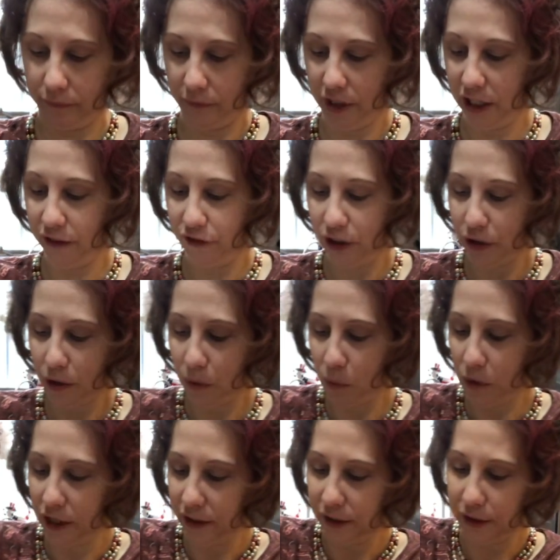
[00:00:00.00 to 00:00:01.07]
And if you don't
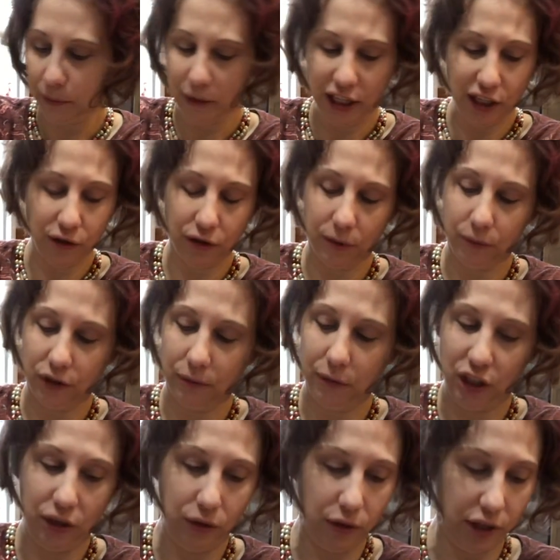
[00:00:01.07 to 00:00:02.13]
want this many crumbs,
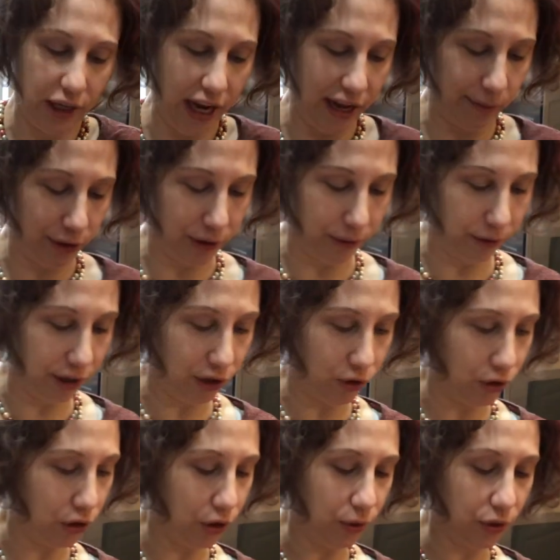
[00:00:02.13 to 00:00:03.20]
you can absolutely
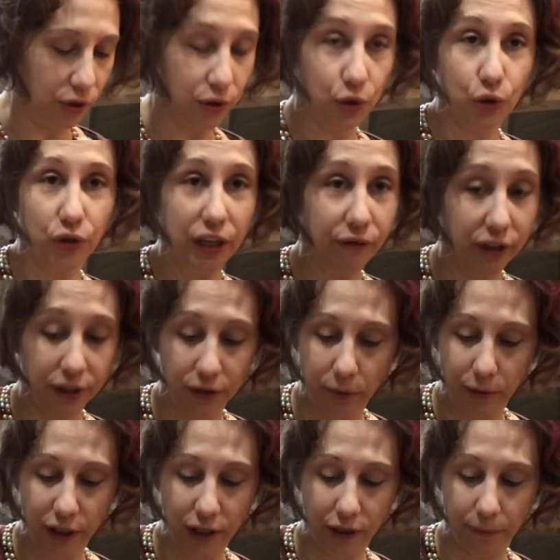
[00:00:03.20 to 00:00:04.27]
just use the straight
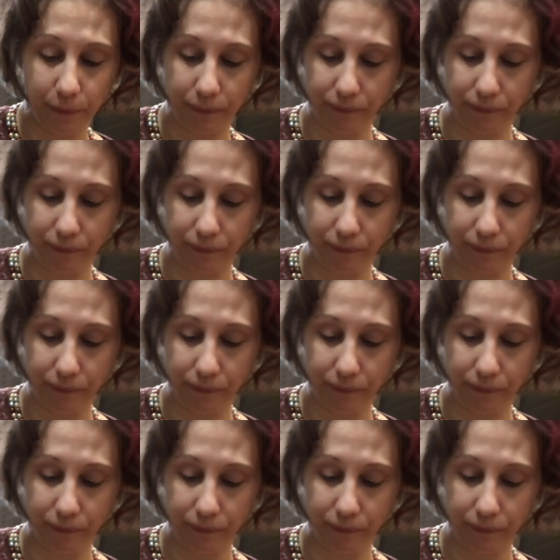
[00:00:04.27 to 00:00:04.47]
recipe